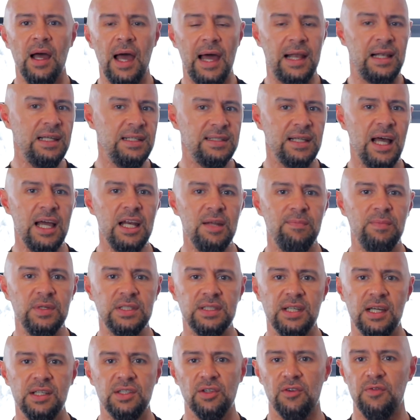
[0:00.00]
At least
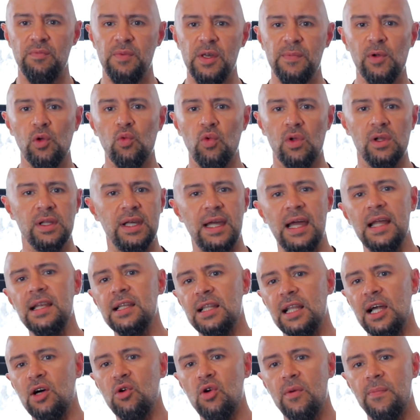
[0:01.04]
80% of people will
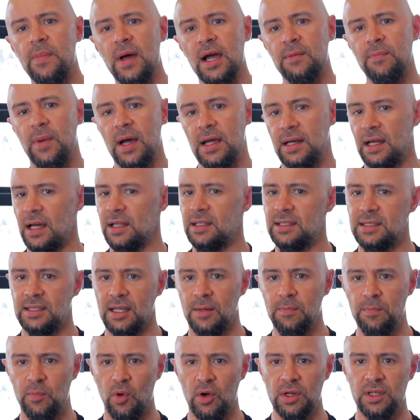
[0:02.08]
get lower back pain at
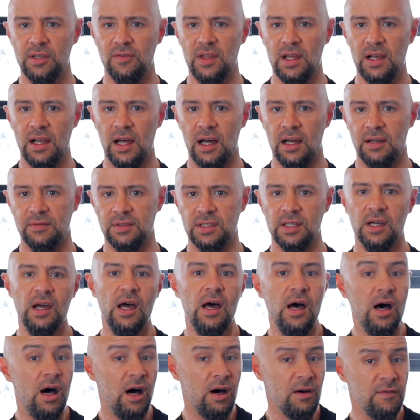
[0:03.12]
some point of their lives.
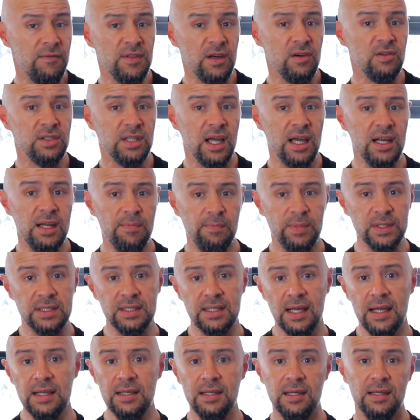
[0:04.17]
Of those
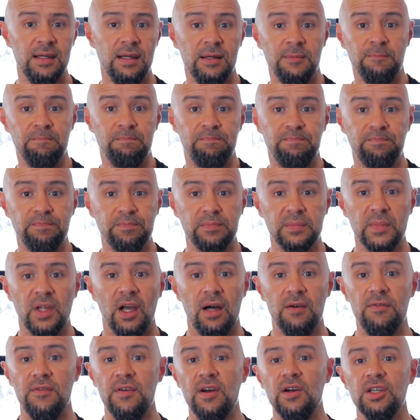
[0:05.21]
80%,
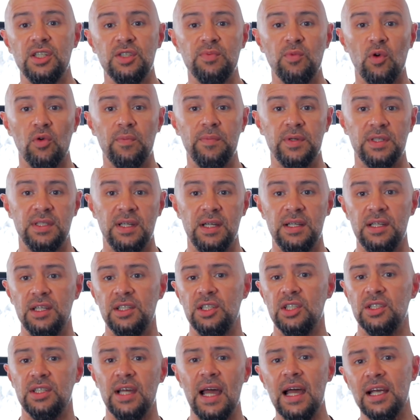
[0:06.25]
a very small
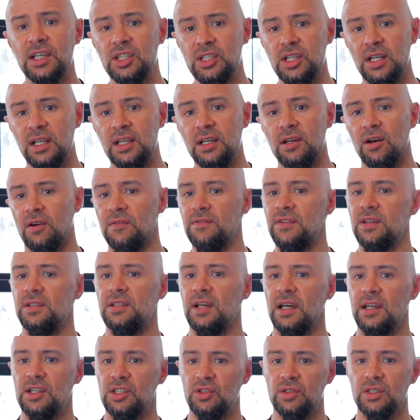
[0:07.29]
percentage is actually of the
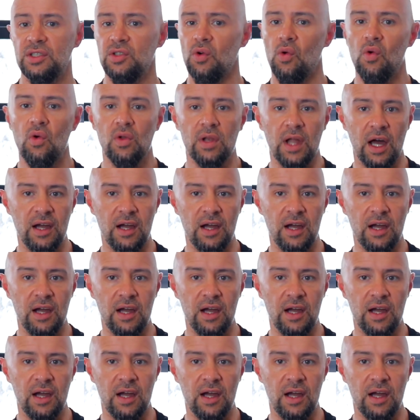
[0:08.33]
dangerous or